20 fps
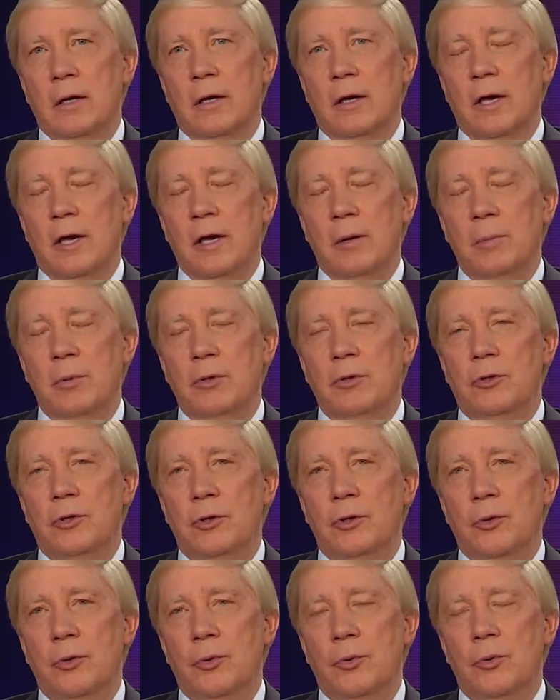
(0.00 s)
came into
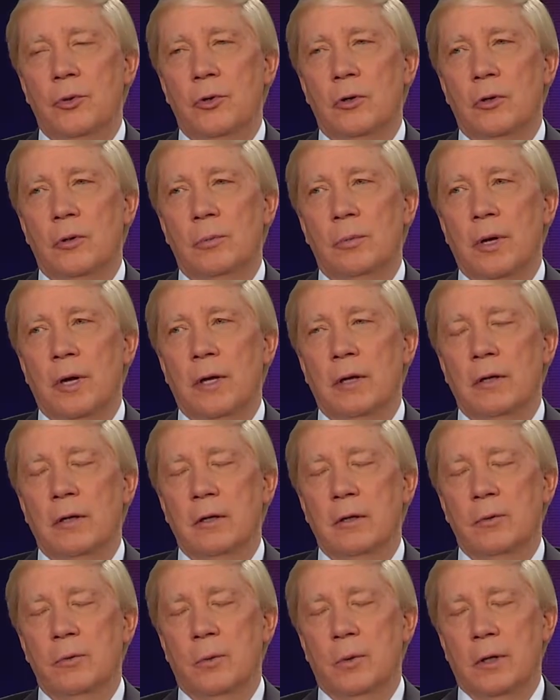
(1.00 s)
your room and
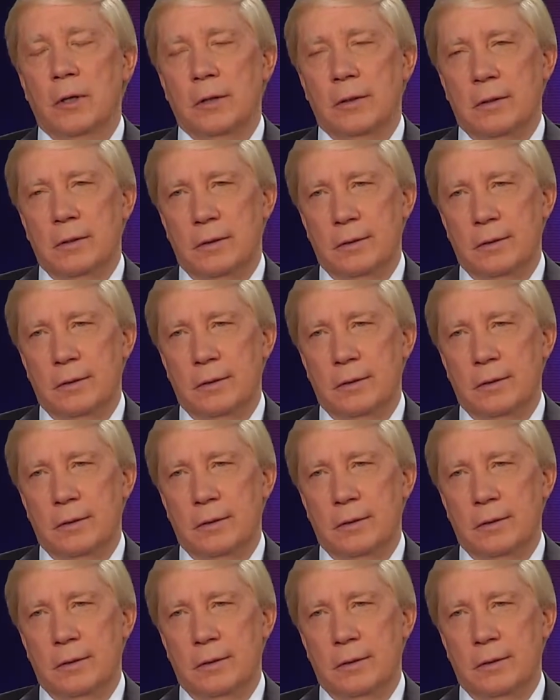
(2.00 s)
did what?